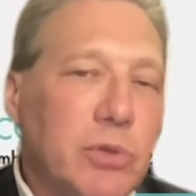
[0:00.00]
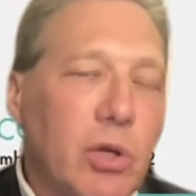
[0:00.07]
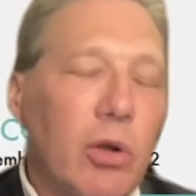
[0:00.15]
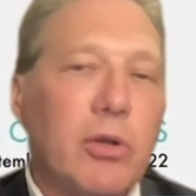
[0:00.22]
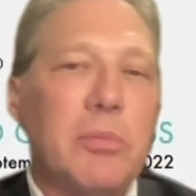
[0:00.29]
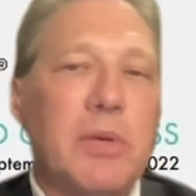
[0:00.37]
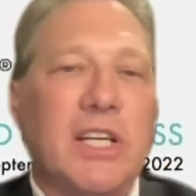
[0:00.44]

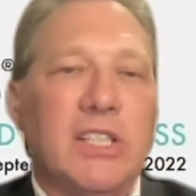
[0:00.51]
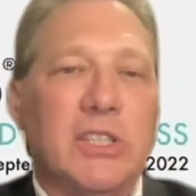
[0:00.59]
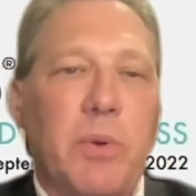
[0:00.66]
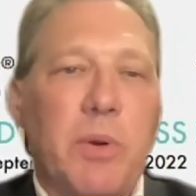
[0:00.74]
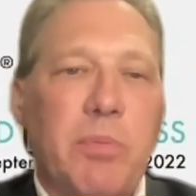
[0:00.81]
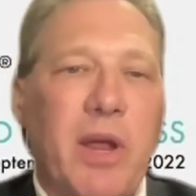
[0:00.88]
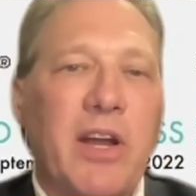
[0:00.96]
told me he's
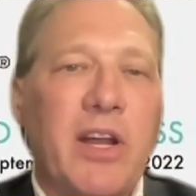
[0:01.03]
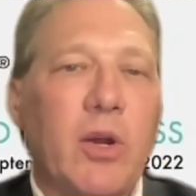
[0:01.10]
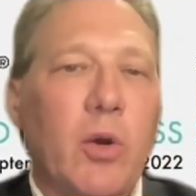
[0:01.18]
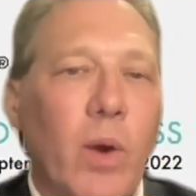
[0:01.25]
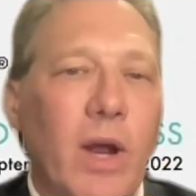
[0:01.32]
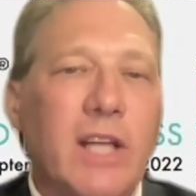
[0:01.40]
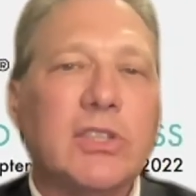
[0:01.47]
preparing
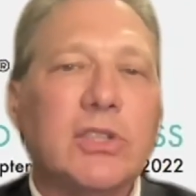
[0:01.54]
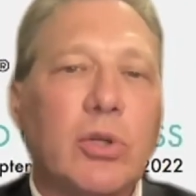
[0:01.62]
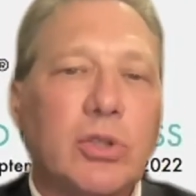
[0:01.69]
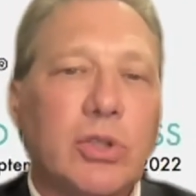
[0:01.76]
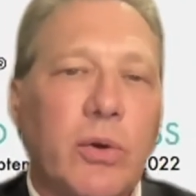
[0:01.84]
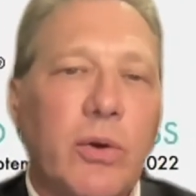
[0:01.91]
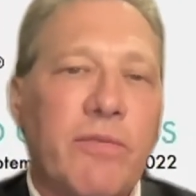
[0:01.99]
great
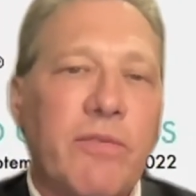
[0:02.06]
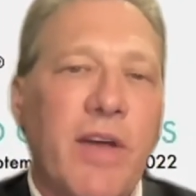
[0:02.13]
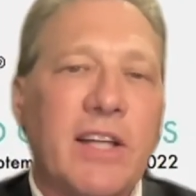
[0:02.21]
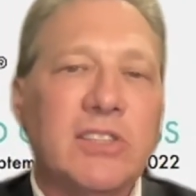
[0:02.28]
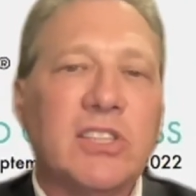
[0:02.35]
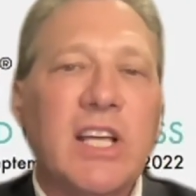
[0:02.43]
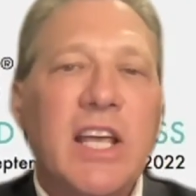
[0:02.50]
social
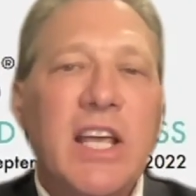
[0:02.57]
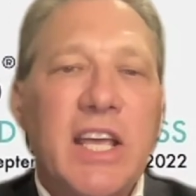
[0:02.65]
events